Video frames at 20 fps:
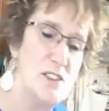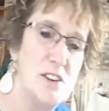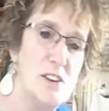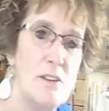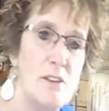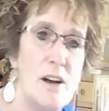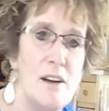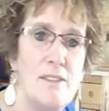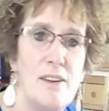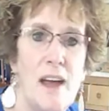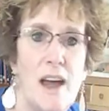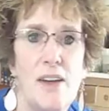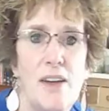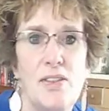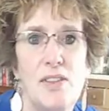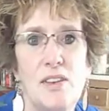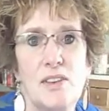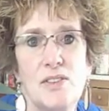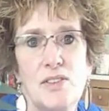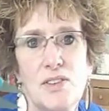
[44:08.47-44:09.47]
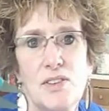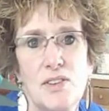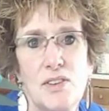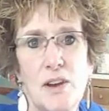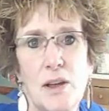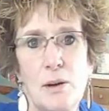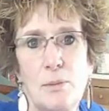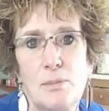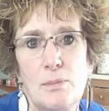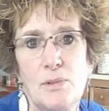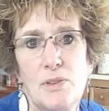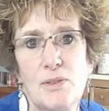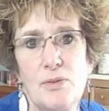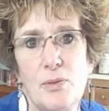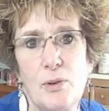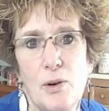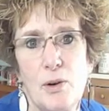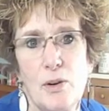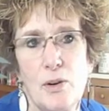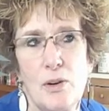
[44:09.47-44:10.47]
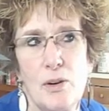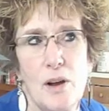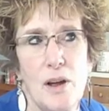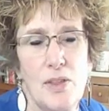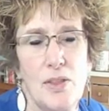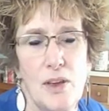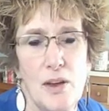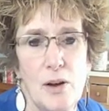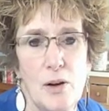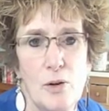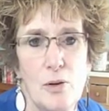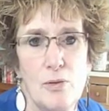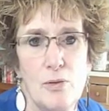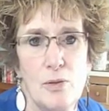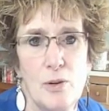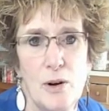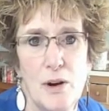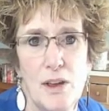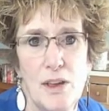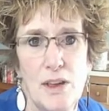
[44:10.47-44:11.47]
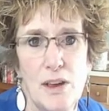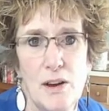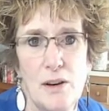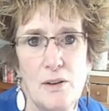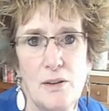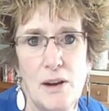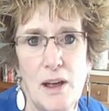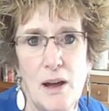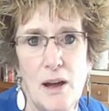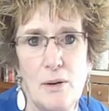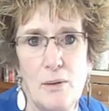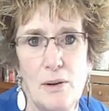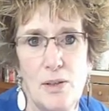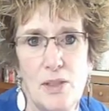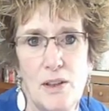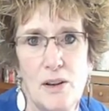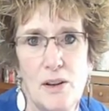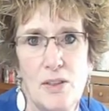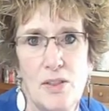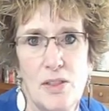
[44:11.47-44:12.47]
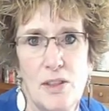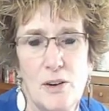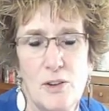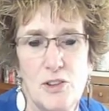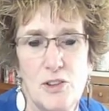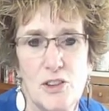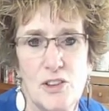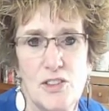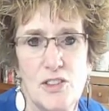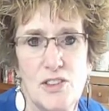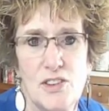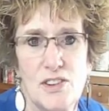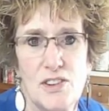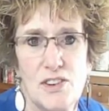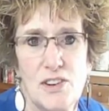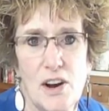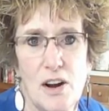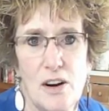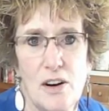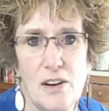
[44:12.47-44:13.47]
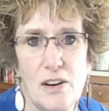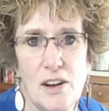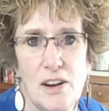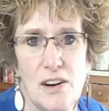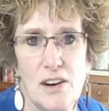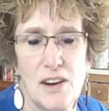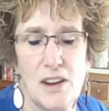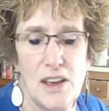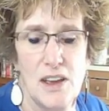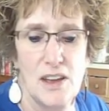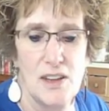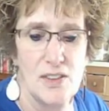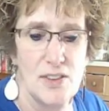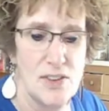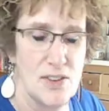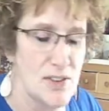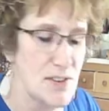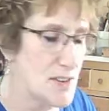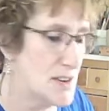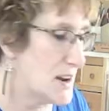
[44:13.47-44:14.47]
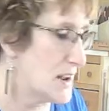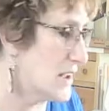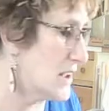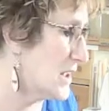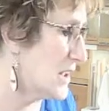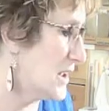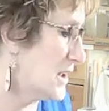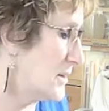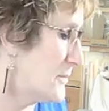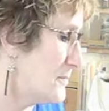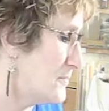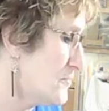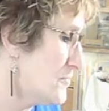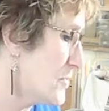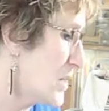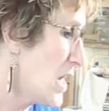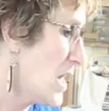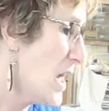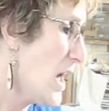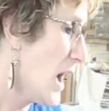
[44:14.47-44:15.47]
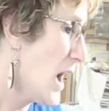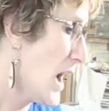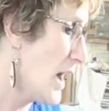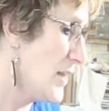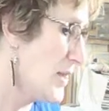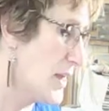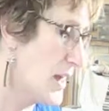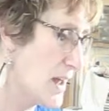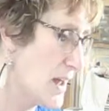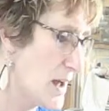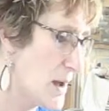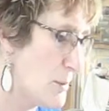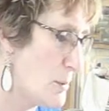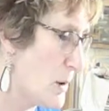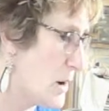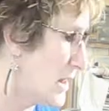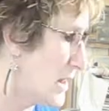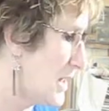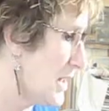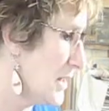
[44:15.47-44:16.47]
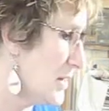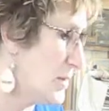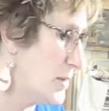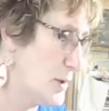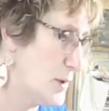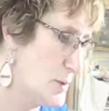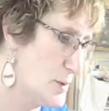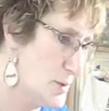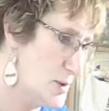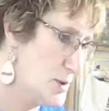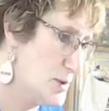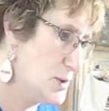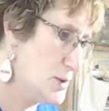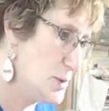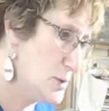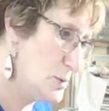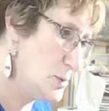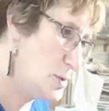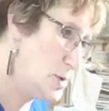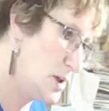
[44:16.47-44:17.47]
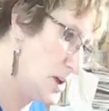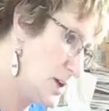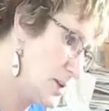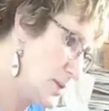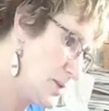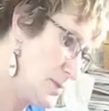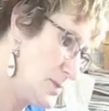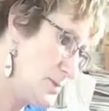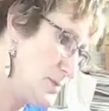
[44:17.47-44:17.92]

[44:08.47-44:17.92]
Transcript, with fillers: You know, I've had these snips for I think over a year now and they're just starting to get sticky. I think I want to get those Tula